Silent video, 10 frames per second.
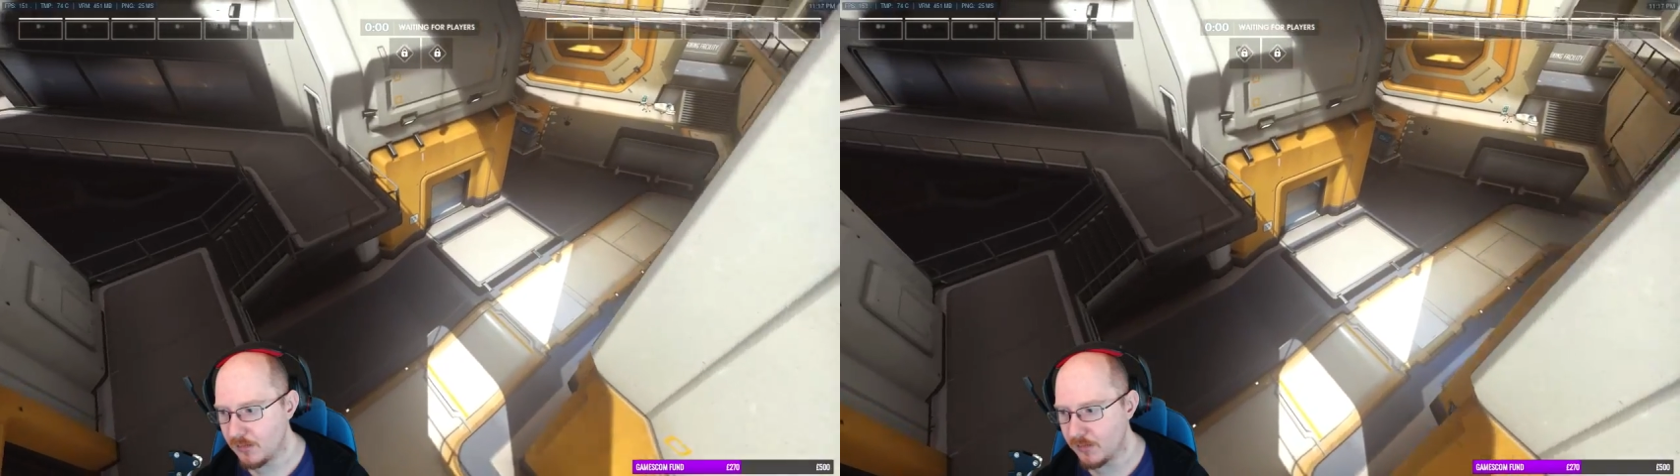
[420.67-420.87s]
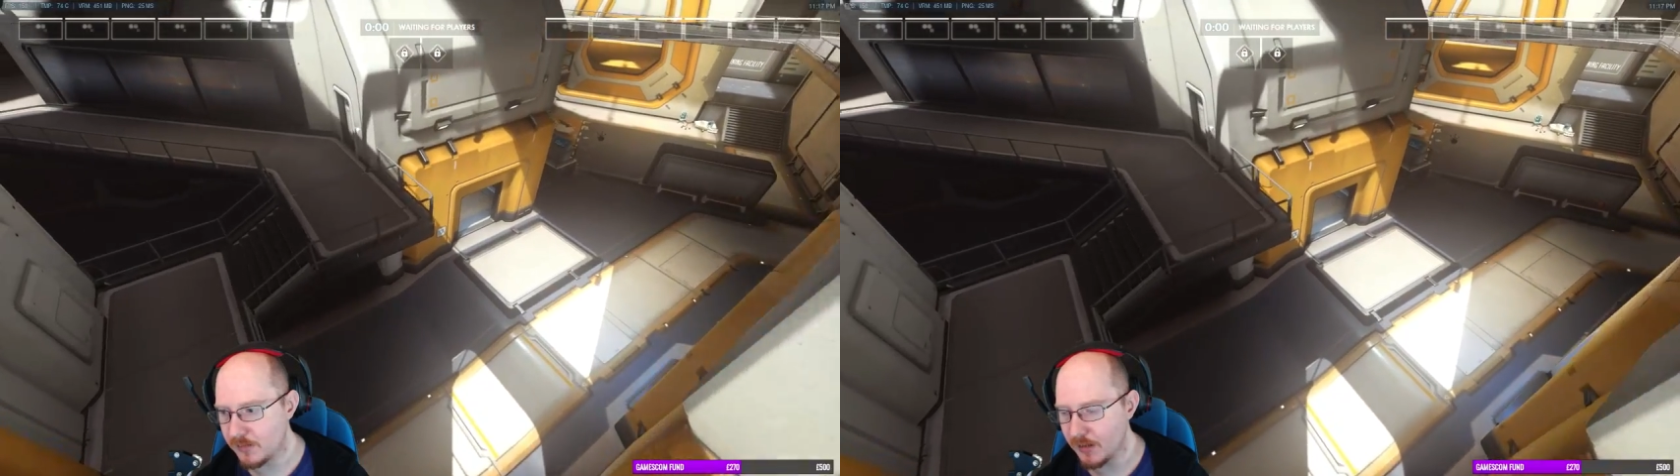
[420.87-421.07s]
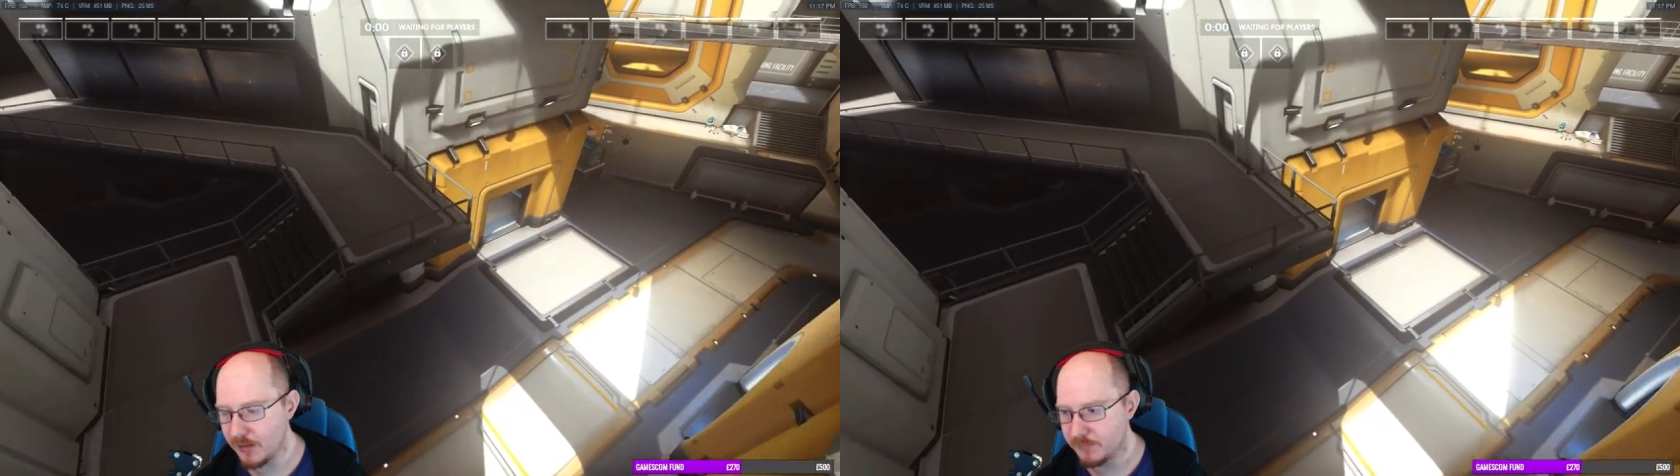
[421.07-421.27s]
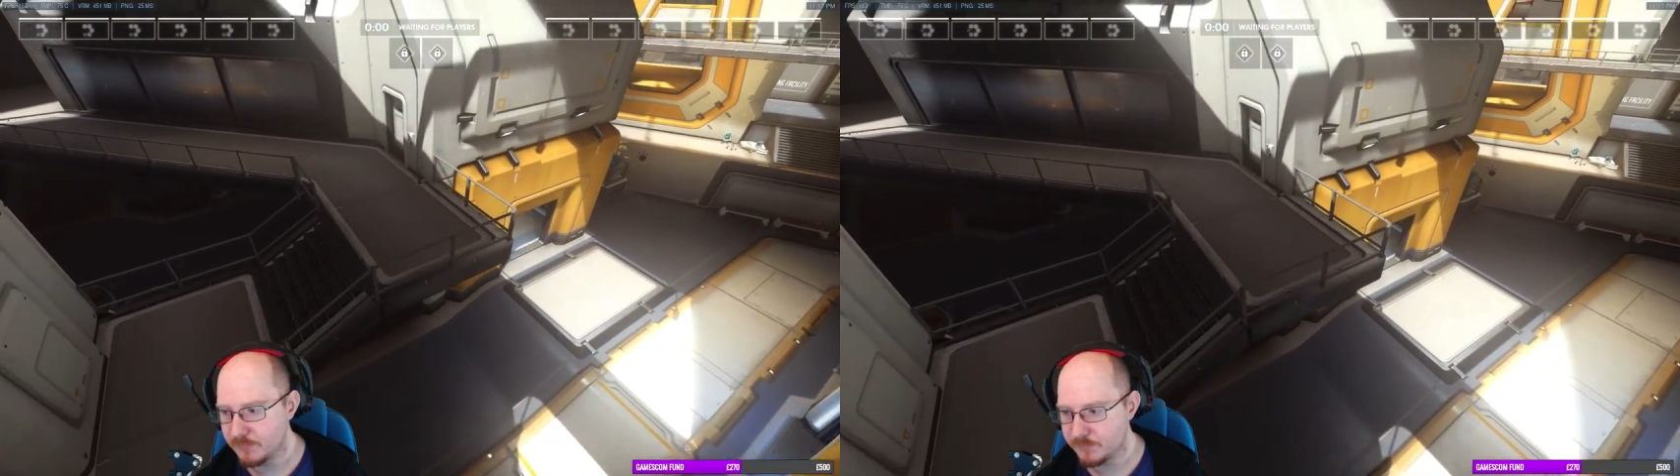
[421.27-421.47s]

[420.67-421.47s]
Okay.